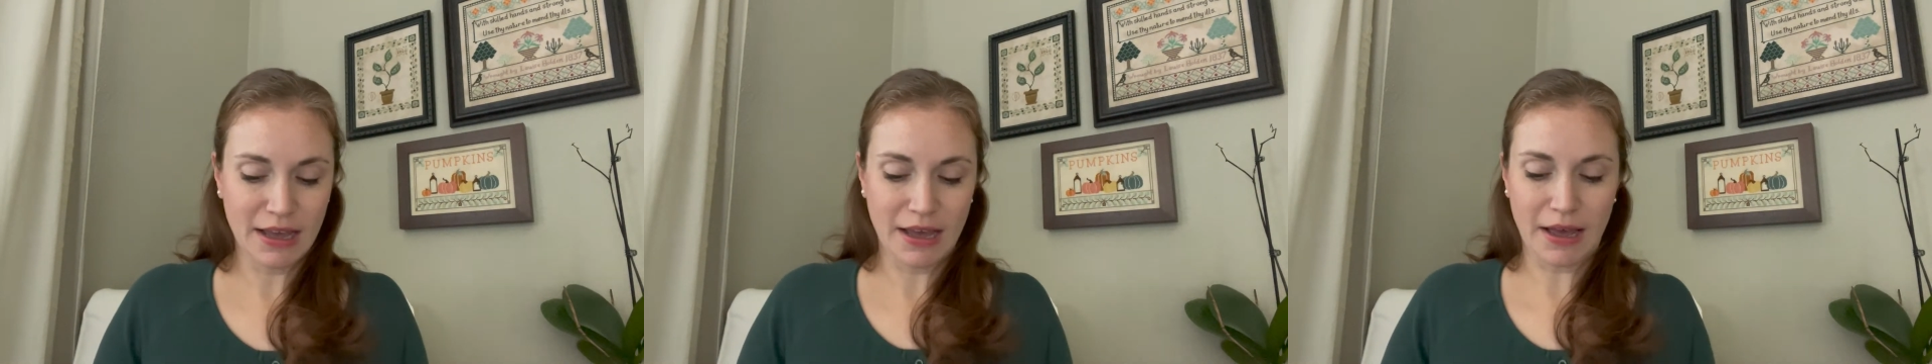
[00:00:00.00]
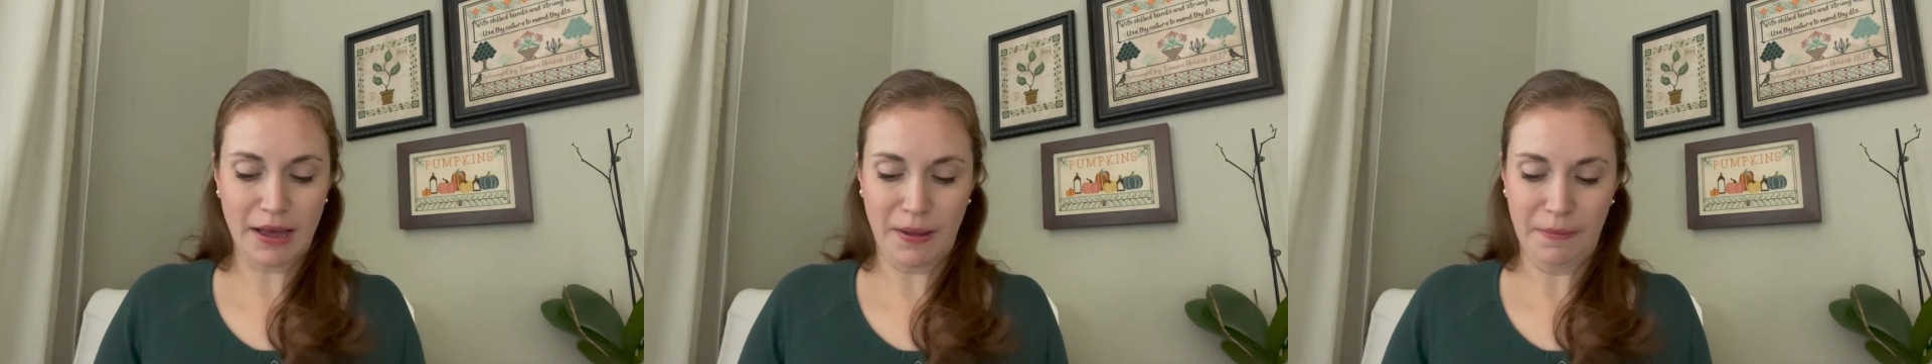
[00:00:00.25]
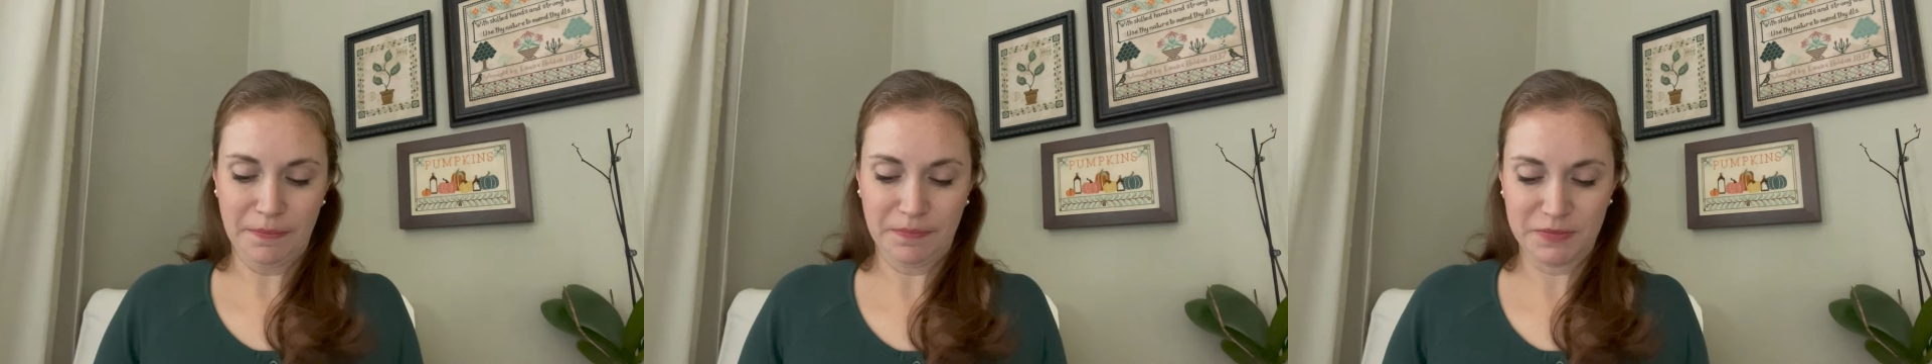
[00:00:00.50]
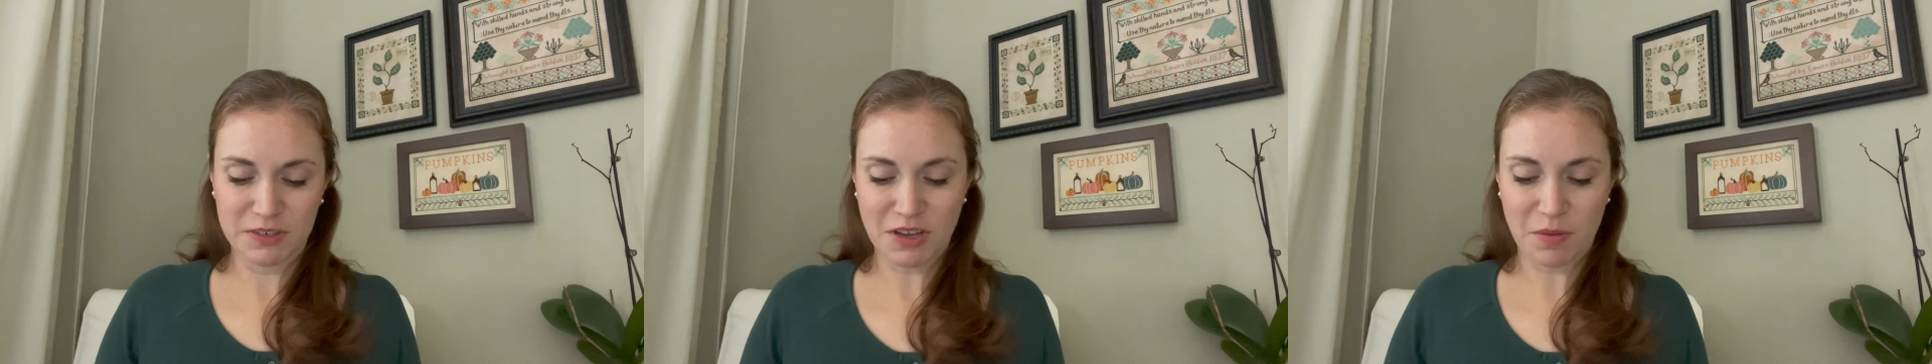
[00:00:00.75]

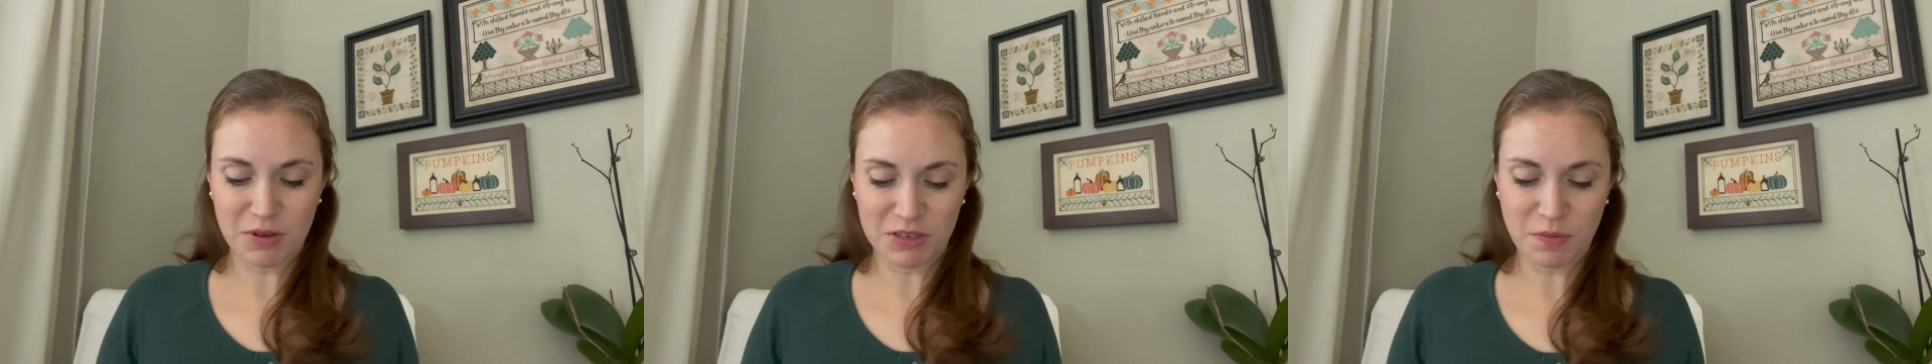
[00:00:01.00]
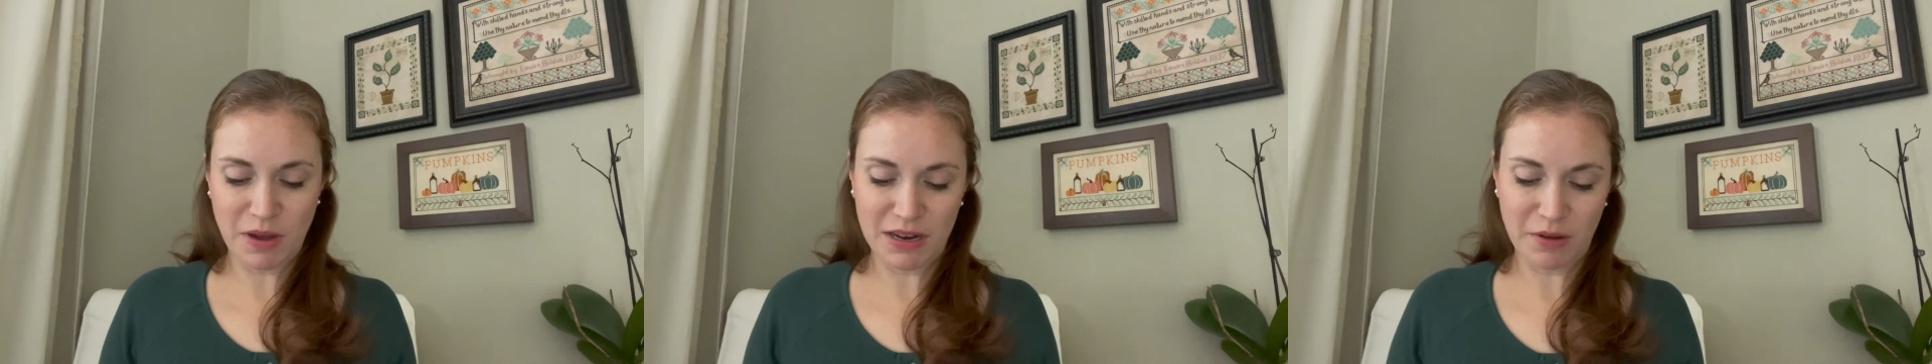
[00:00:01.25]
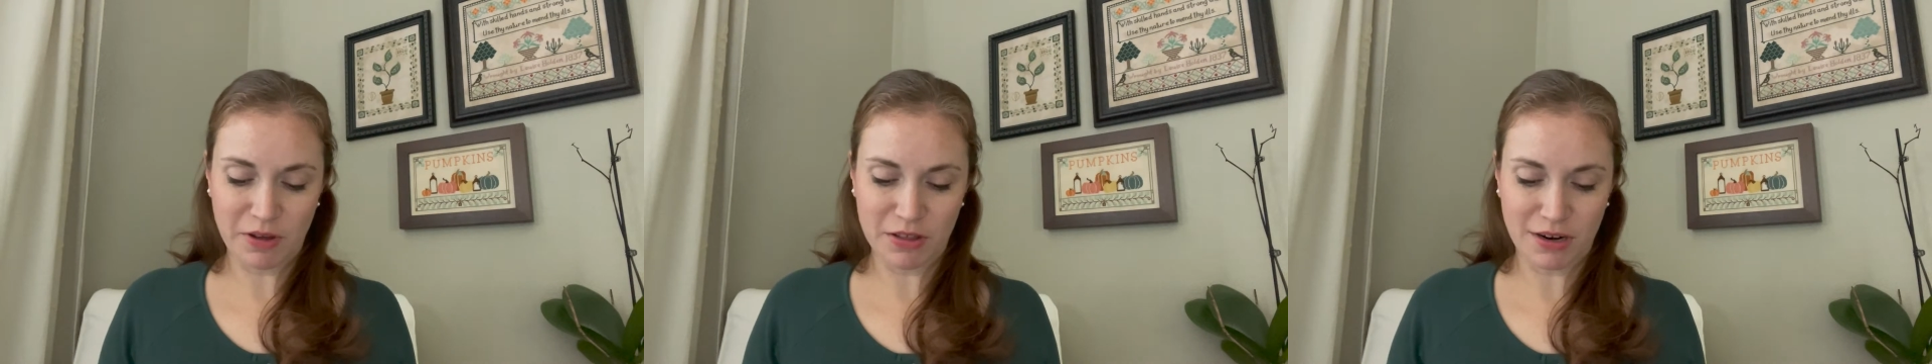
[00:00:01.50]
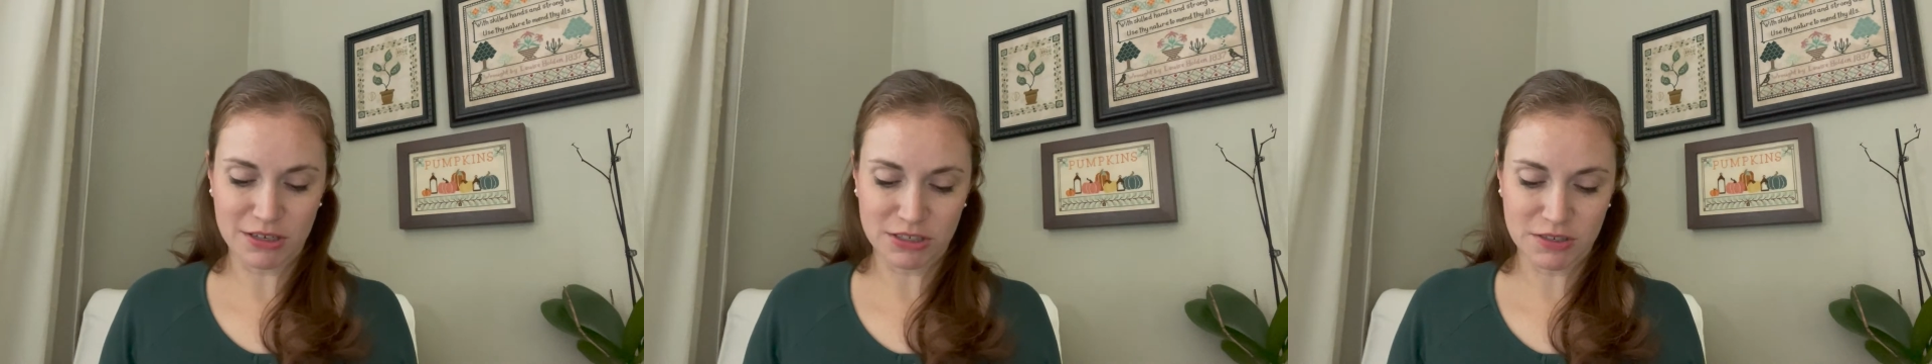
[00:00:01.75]
So I've been debating whether
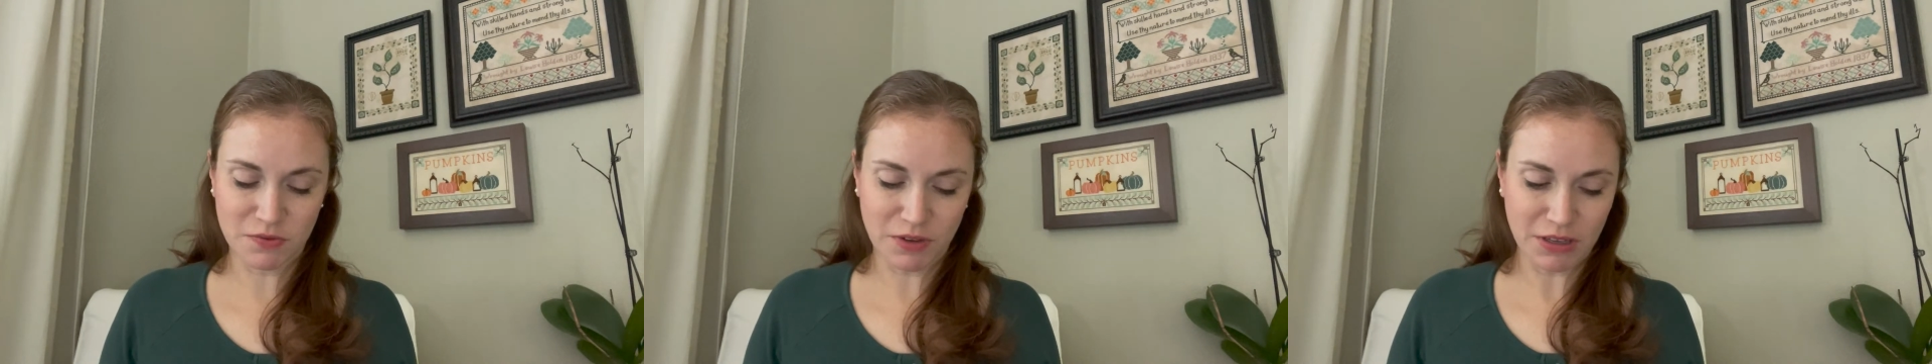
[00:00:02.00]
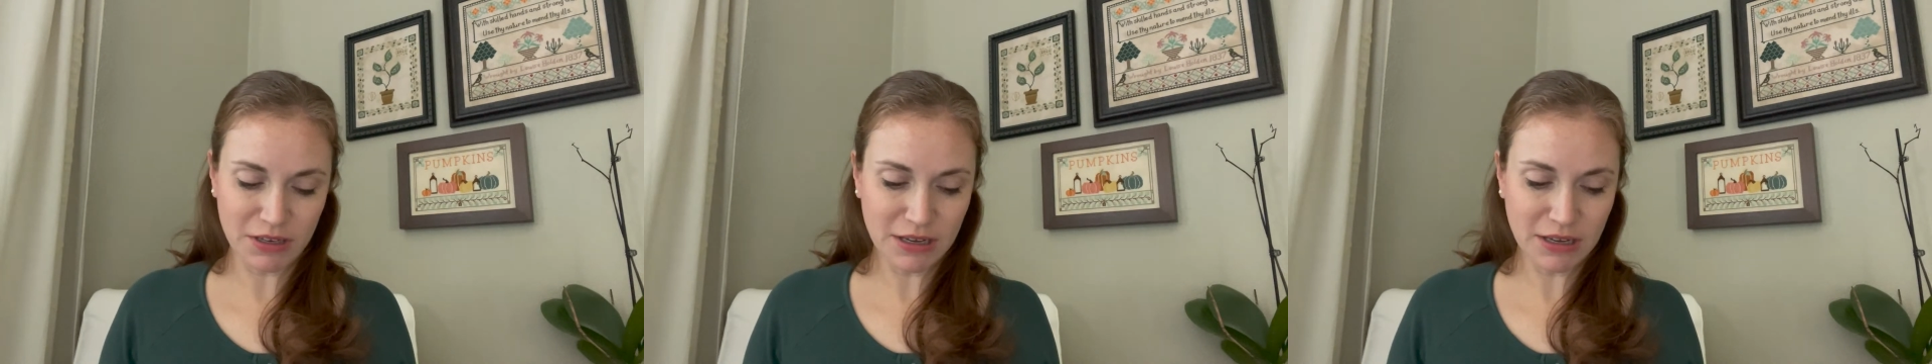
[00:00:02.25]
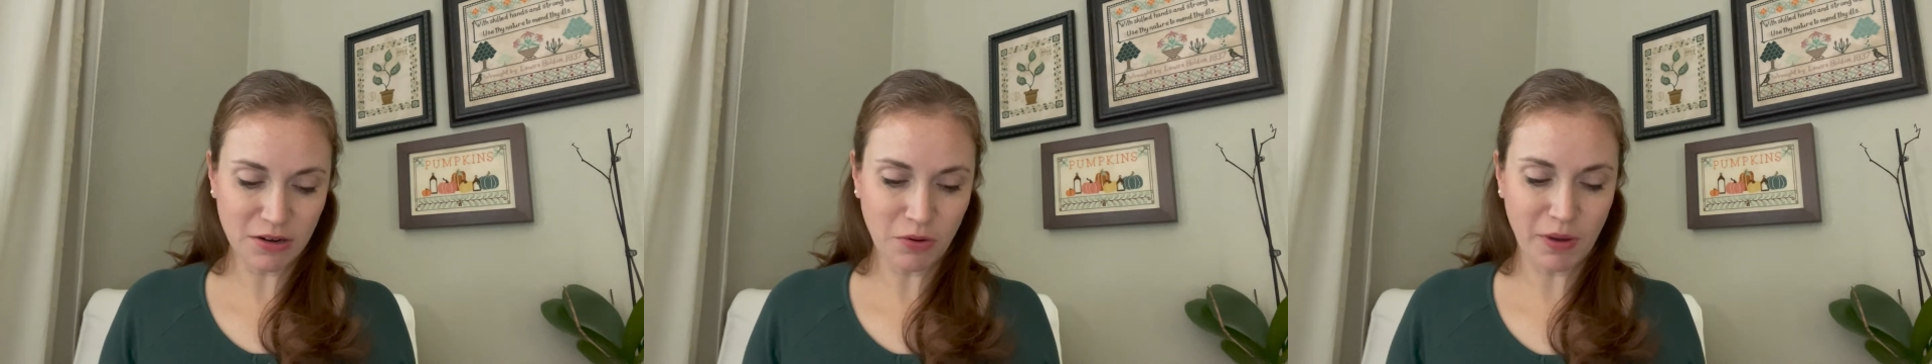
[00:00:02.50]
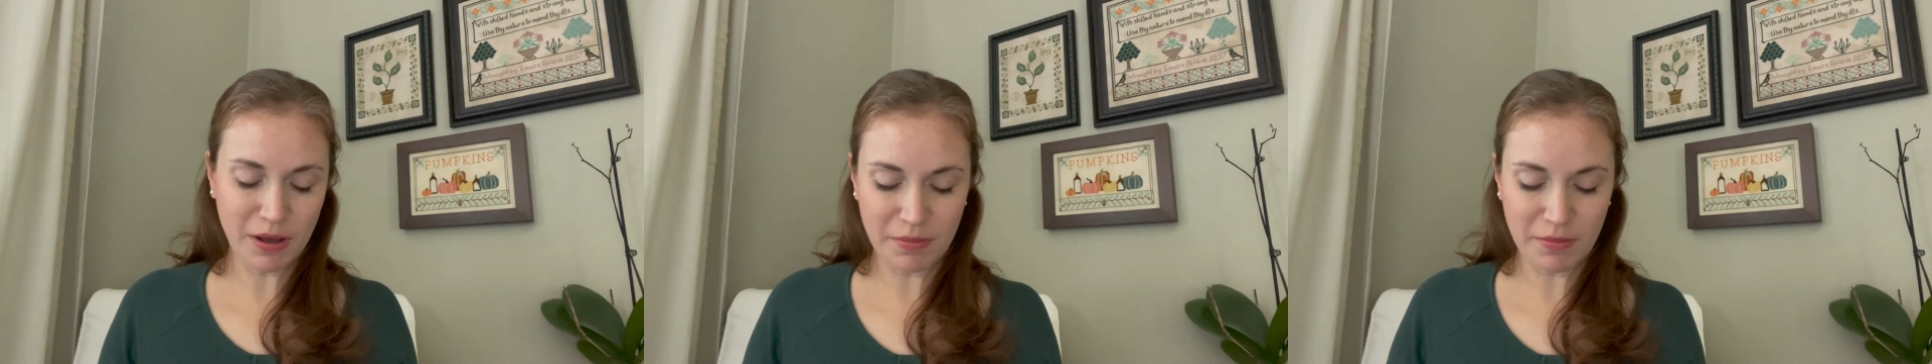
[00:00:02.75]
I just fill it in or what,